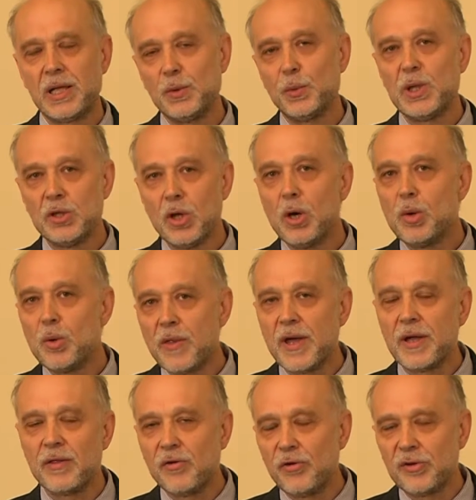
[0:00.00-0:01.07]
we know
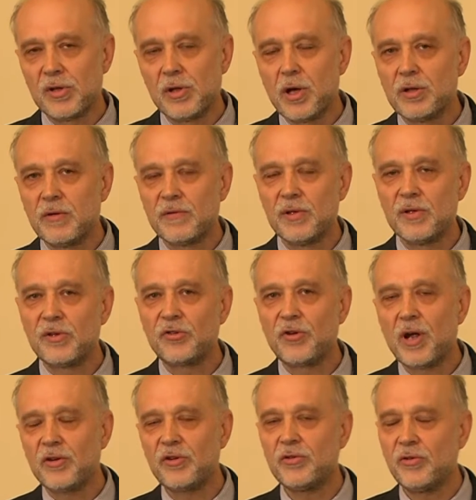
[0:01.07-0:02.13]
that there is a lot of
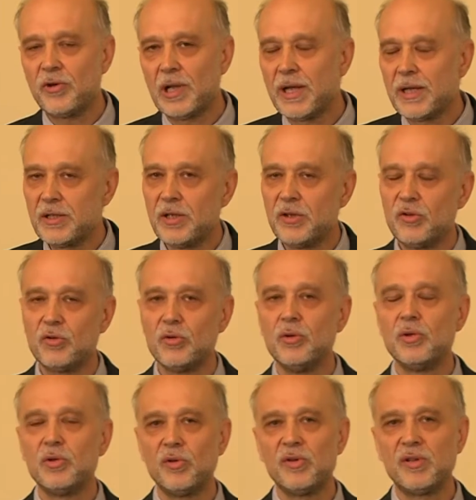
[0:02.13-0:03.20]
destruction related
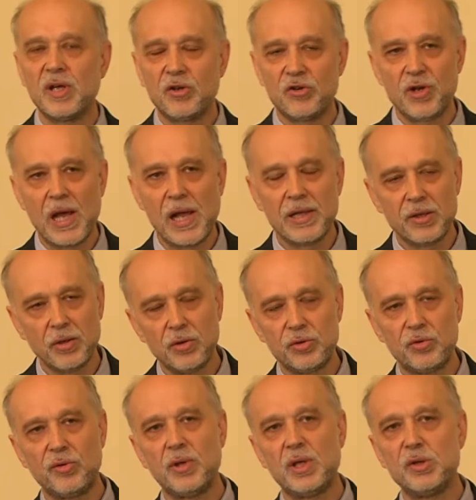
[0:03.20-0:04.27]
to sexuality or
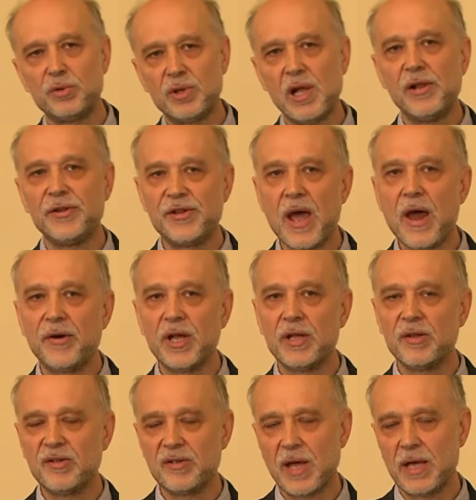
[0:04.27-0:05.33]
to
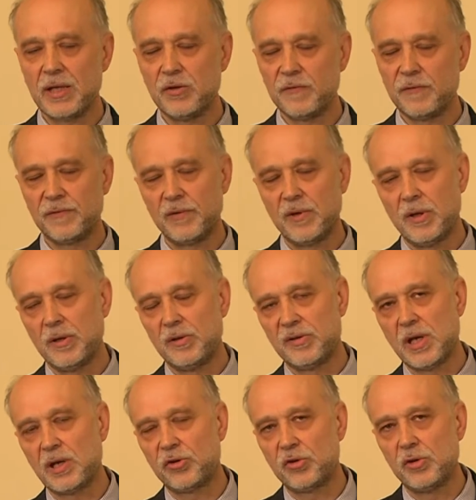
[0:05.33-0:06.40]
utilitarian side of
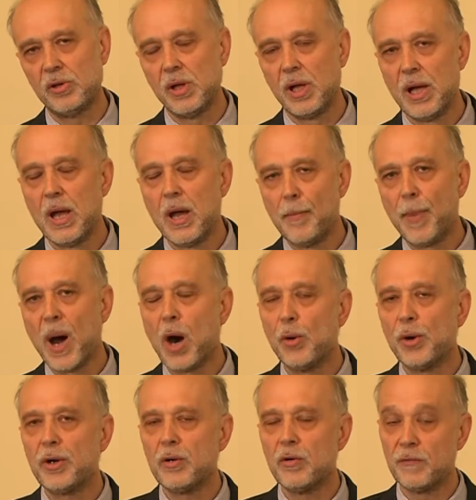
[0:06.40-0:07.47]
sexual
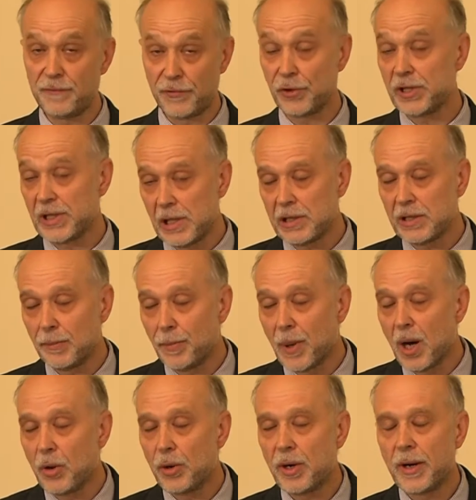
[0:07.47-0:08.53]
power or fertility
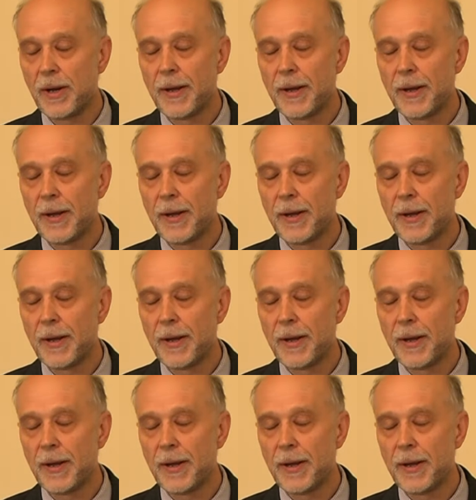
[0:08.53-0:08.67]
power,